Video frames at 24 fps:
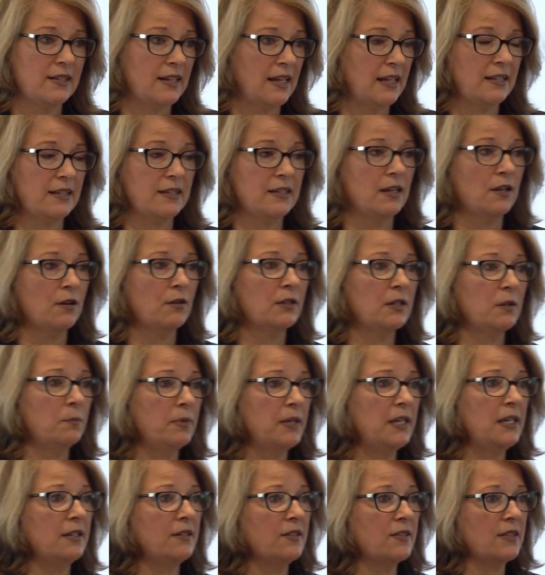that's the only
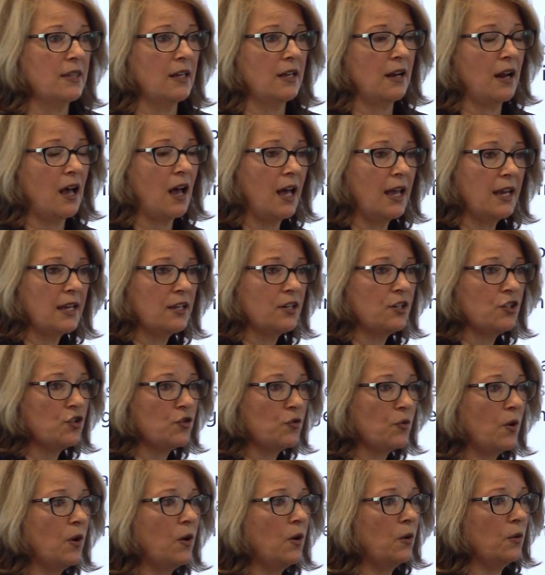piece that I
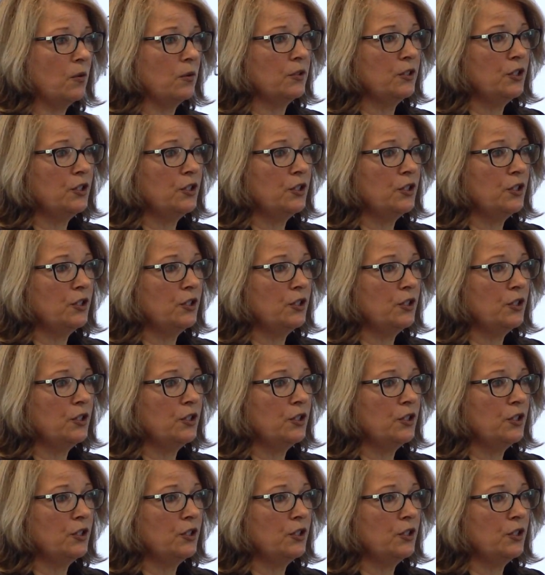control.